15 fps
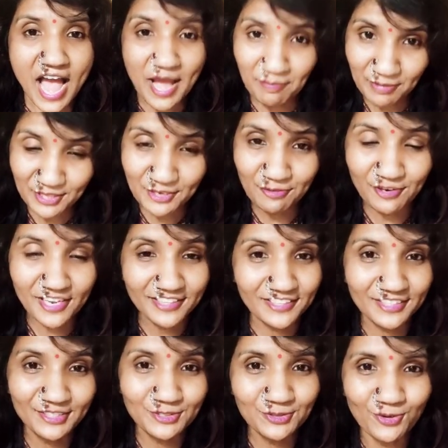Happy
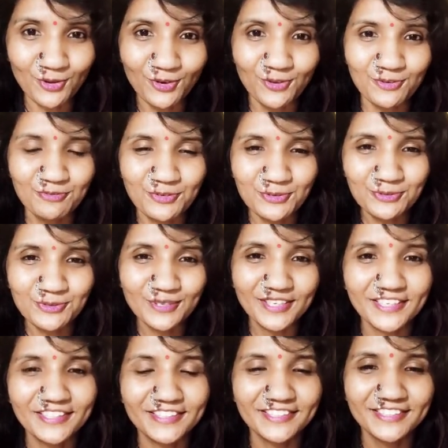Navratri to all of you.
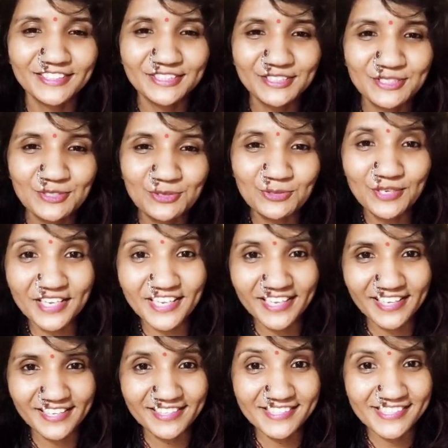Today